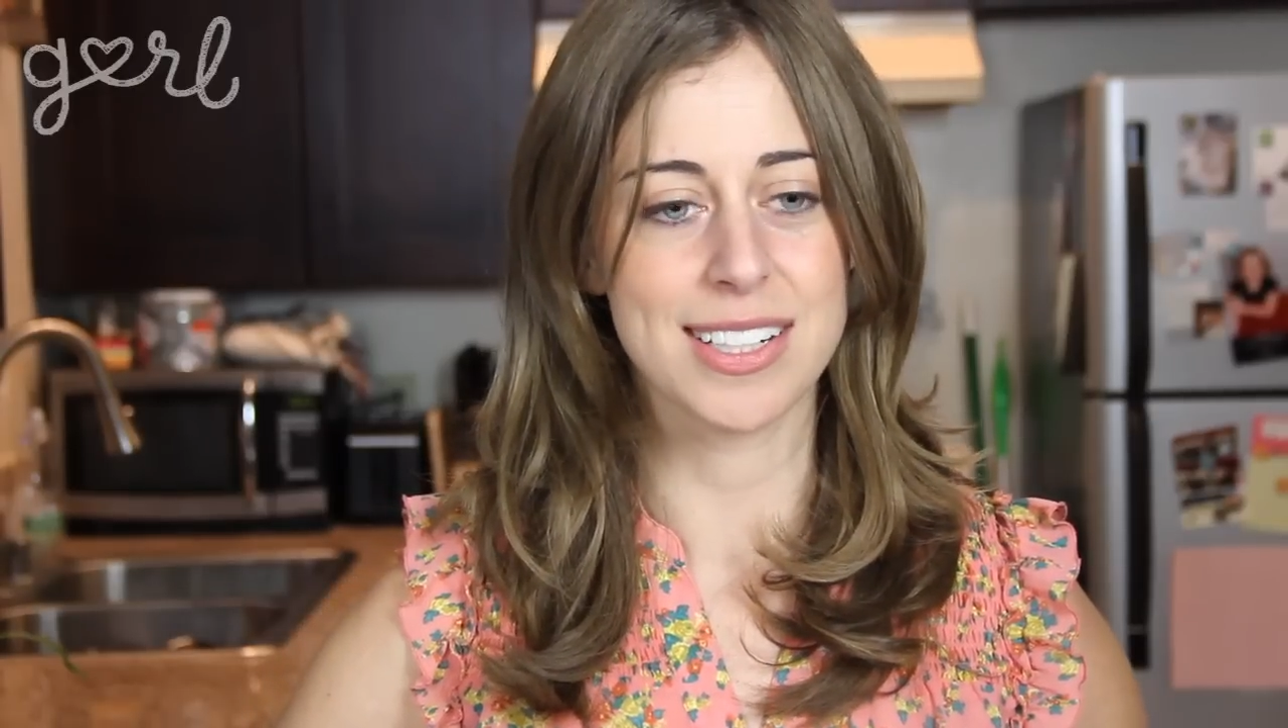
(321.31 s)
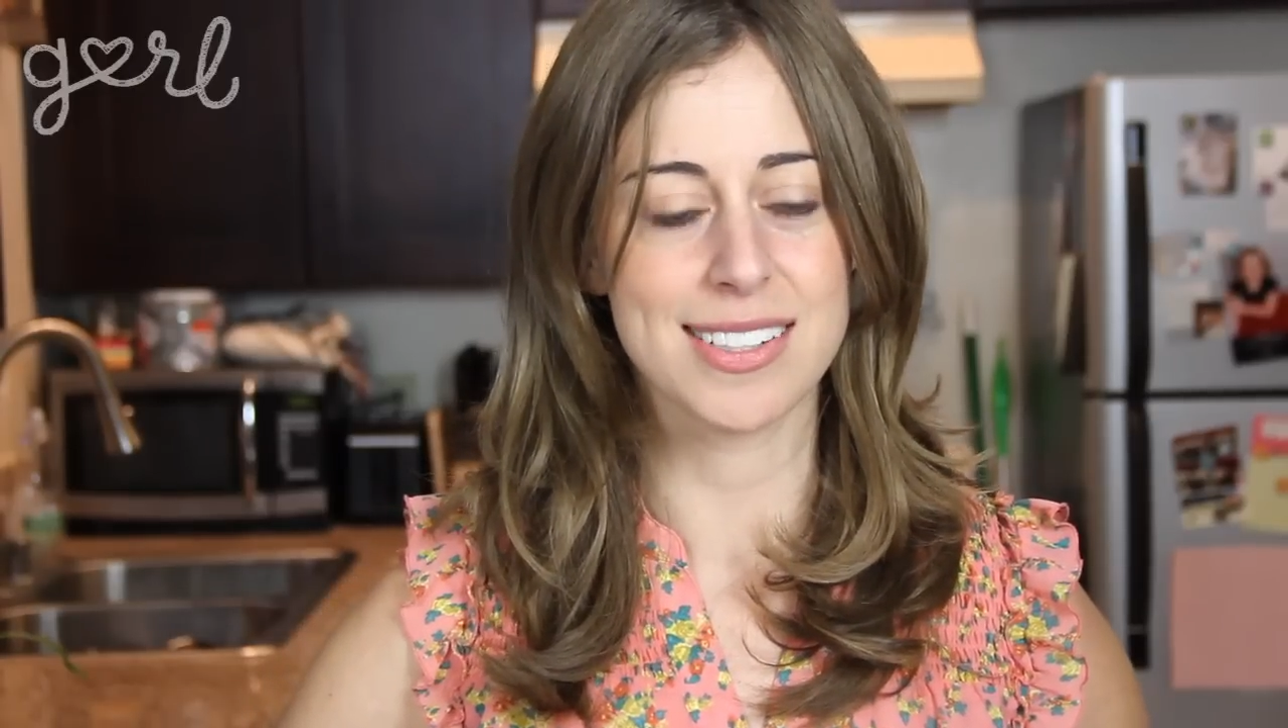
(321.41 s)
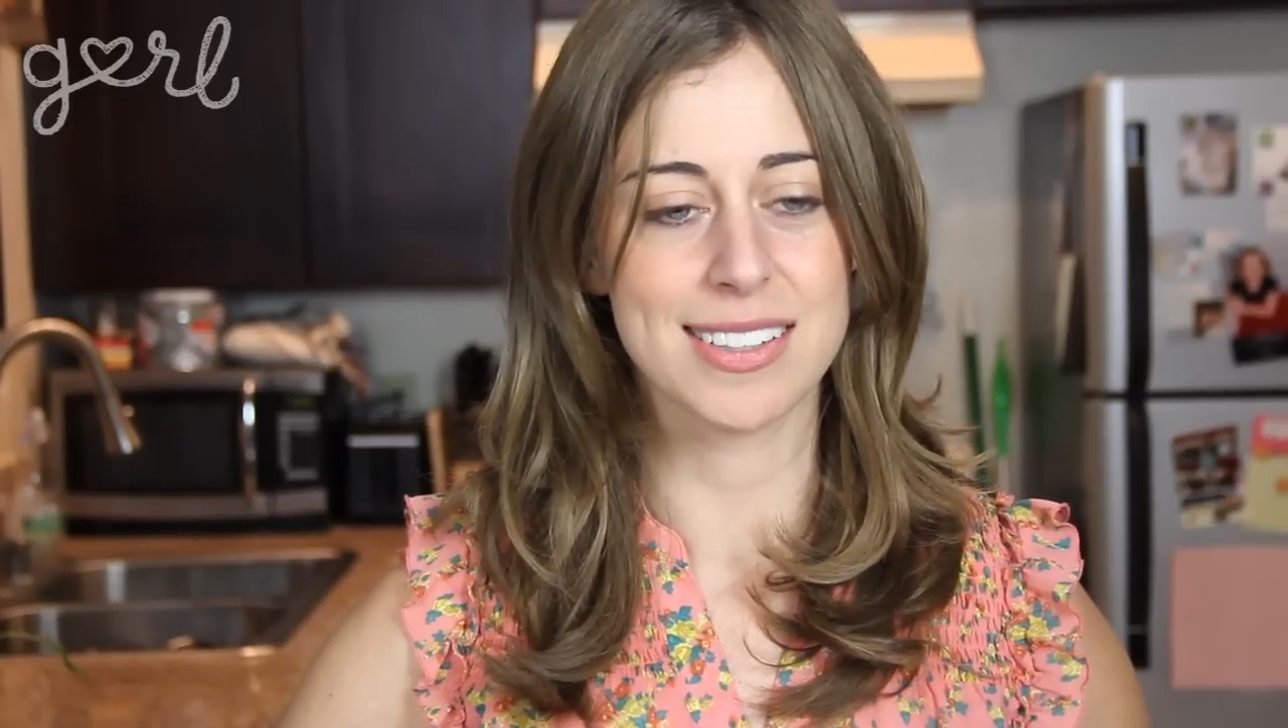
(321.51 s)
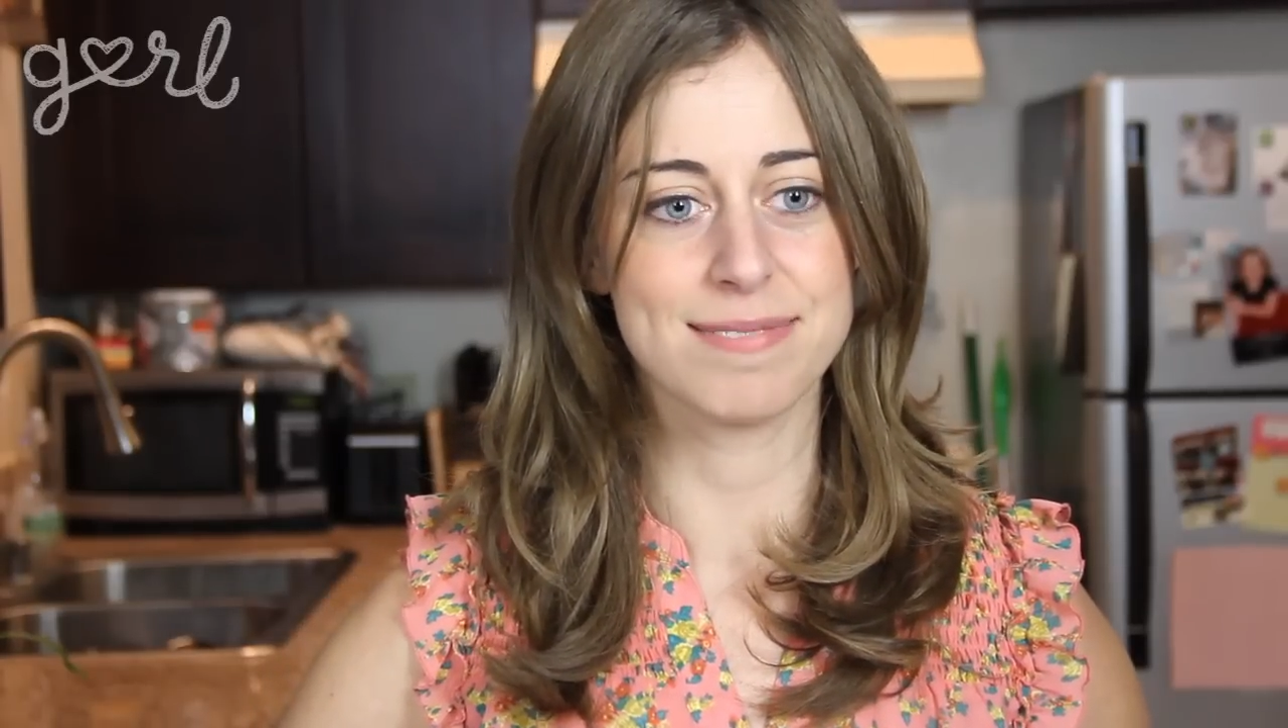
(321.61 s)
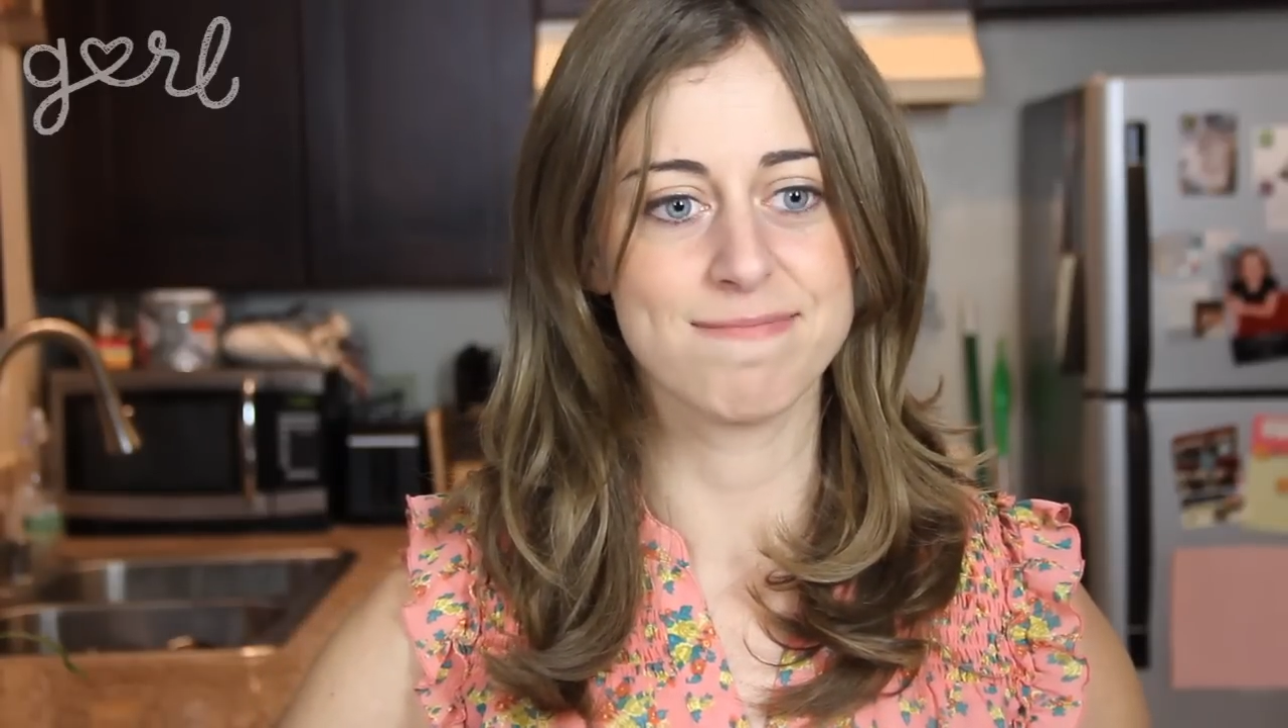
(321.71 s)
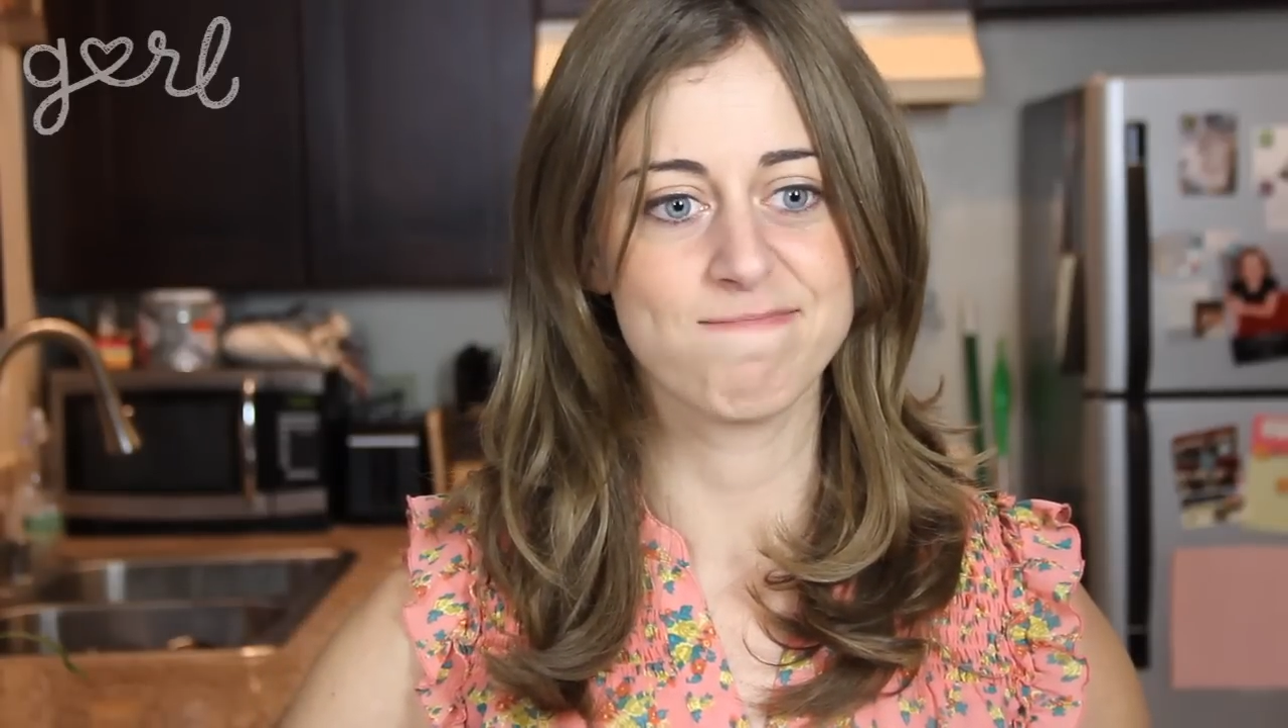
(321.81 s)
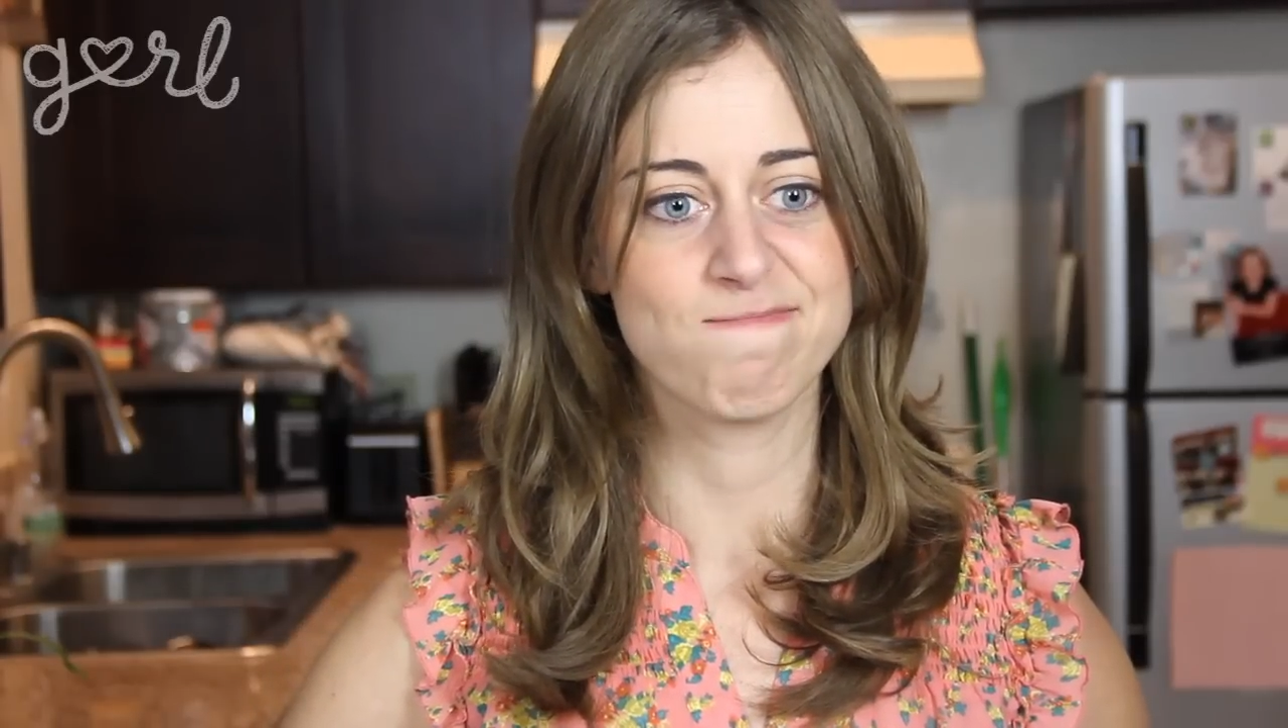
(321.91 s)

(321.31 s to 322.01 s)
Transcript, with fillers: does it? Which